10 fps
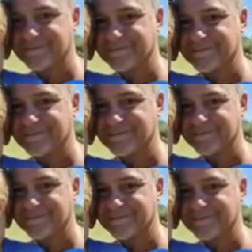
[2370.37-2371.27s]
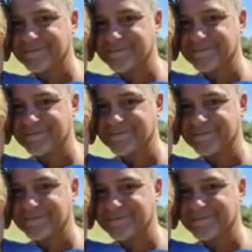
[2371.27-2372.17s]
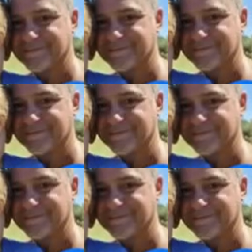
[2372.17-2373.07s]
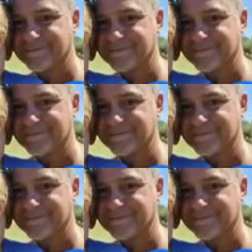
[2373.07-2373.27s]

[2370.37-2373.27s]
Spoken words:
(not speaking)